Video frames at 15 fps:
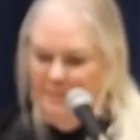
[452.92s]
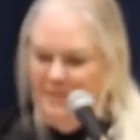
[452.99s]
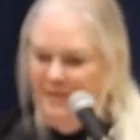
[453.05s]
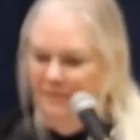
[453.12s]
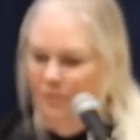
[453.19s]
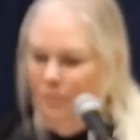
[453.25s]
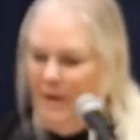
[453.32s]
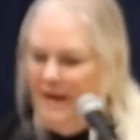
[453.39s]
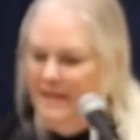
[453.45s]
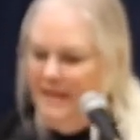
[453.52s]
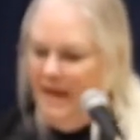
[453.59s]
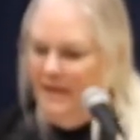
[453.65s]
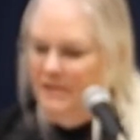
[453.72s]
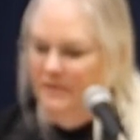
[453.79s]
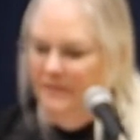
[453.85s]
civil rights
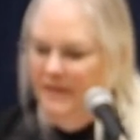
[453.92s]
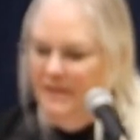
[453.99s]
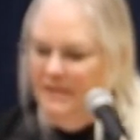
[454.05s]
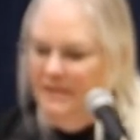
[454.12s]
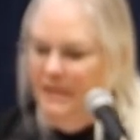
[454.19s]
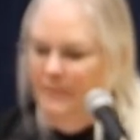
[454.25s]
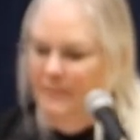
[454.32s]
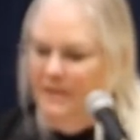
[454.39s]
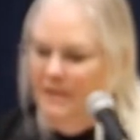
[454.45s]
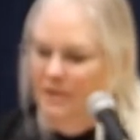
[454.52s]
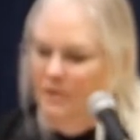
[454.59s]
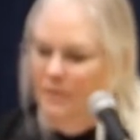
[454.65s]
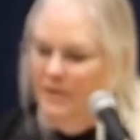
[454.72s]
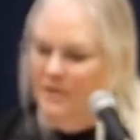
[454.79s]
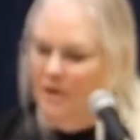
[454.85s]
activist. He was in
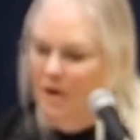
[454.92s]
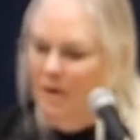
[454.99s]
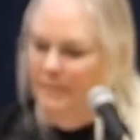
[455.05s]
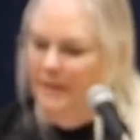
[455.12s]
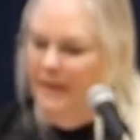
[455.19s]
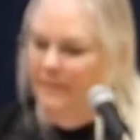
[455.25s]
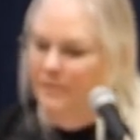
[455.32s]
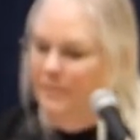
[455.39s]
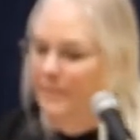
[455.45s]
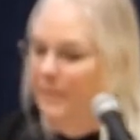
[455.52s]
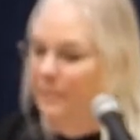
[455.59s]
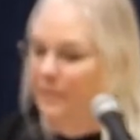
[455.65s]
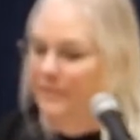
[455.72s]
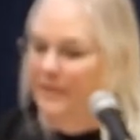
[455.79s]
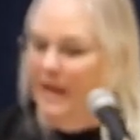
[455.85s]
the U.S. Army. He was a
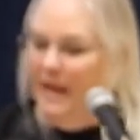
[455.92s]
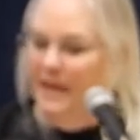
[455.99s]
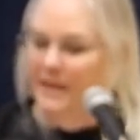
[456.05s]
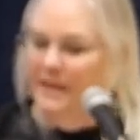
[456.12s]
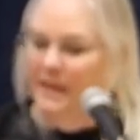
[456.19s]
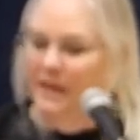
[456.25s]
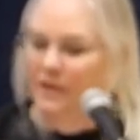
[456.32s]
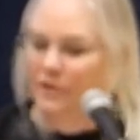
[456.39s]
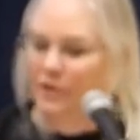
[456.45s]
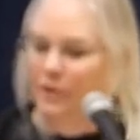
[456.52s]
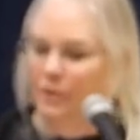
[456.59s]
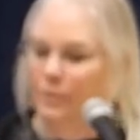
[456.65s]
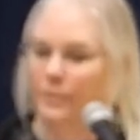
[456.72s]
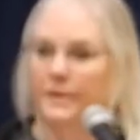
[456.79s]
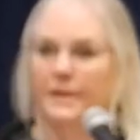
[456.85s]
member of the
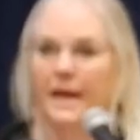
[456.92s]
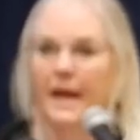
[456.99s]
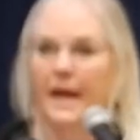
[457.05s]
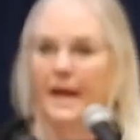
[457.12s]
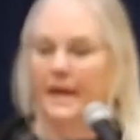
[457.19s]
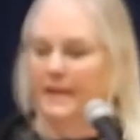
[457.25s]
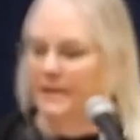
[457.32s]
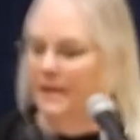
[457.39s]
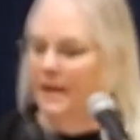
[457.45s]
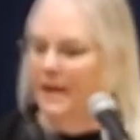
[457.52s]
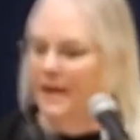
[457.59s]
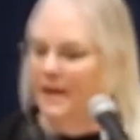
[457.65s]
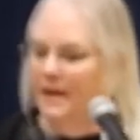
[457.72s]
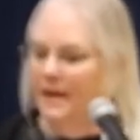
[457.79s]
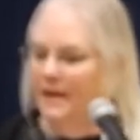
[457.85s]
ACLU and the a,
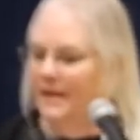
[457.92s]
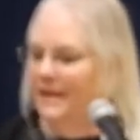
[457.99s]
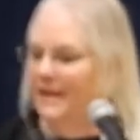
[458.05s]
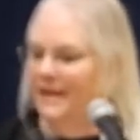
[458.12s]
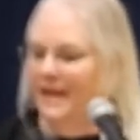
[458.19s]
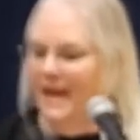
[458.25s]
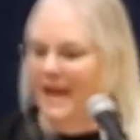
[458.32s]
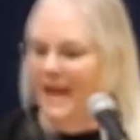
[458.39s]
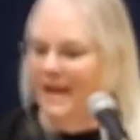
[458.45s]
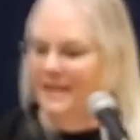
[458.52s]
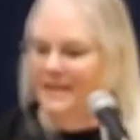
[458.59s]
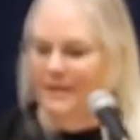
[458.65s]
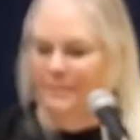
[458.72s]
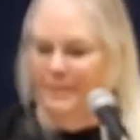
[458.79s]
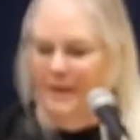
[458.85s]
uh,
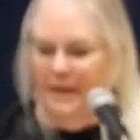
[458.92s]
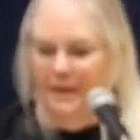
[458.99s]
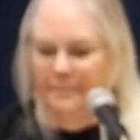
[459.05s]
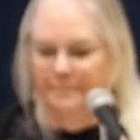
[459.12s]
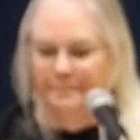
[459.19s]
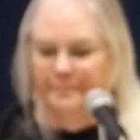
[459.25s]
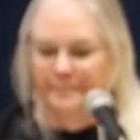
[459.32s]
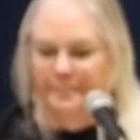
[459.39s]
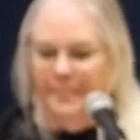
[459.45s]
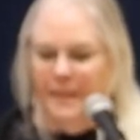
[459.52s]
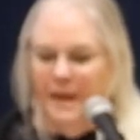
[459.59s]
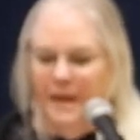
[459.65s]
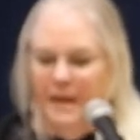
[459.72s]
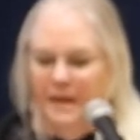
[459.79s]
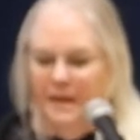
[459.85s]
NAACP.
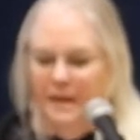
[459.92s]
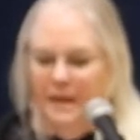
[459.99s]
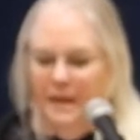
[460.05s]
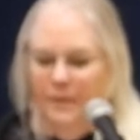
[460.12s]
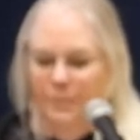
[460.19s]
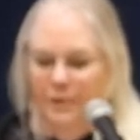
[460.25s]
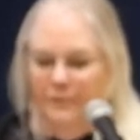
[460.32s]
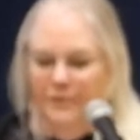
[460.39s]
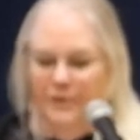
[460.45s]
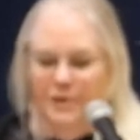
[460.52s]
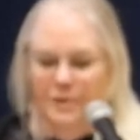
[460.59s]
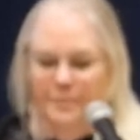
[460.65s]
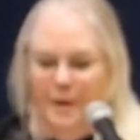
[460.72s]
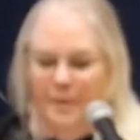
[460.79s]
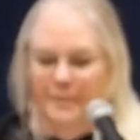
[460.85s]
He, he worked for
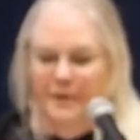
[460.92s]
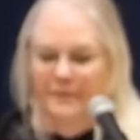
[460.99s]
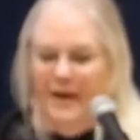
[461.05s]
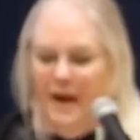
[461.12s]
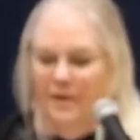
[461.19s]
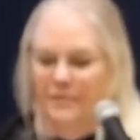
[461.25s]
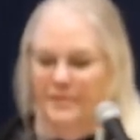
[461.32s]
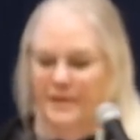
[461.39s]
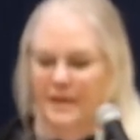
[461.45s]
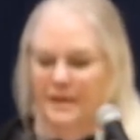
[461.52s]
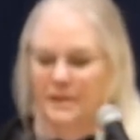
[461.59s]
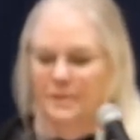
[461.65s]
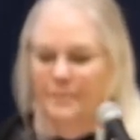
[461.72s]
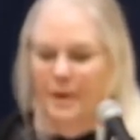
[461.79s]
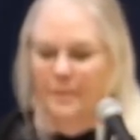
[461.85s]
the Department of
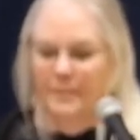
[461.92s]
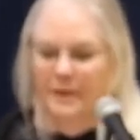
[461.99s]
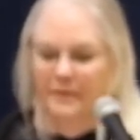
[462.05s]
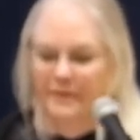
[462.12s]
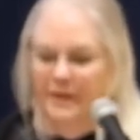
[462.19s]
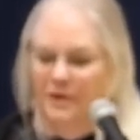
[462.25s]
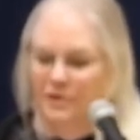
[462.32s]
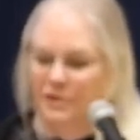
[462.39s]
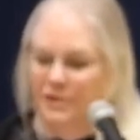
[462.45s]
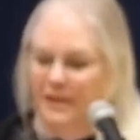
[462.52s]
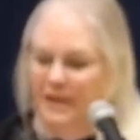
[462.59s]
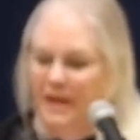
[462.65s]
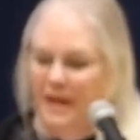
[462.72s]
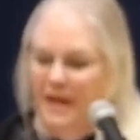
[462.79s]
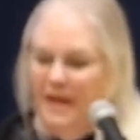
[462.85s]
Housing, the Department of
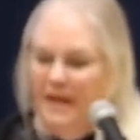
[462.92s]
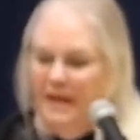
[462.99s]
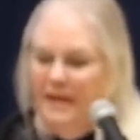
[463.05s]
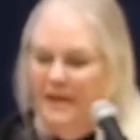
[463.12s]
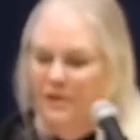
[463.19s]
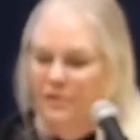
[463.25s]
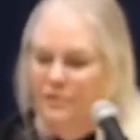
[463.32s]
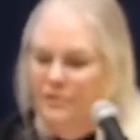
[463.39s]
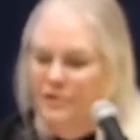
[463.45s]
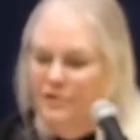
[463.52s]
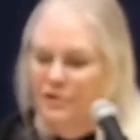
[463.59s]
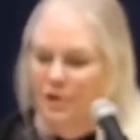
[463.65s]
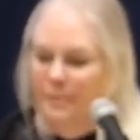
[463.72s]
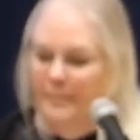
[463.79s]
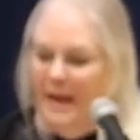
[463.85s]
Energy. He used the
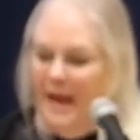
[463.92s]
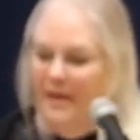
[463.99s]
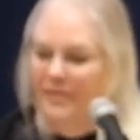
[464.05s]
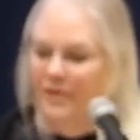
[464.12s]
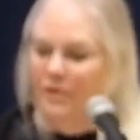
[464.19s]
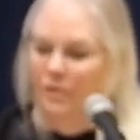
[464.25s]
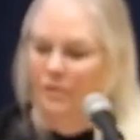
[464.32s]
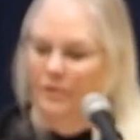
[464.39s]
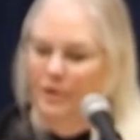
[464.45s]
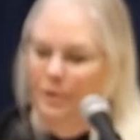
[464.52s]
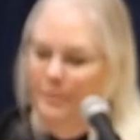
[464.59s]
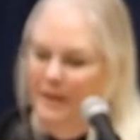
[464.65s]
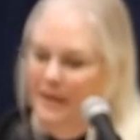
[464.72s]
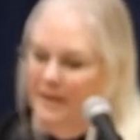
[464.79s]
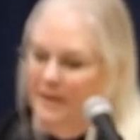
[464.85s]
term ethical
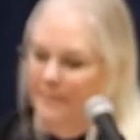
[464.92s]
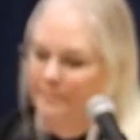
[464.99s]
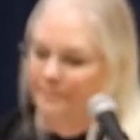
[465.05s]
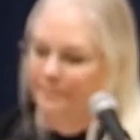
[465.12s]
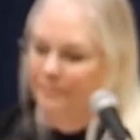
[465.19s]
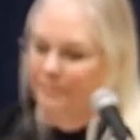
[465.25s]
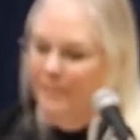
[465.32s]
humanism.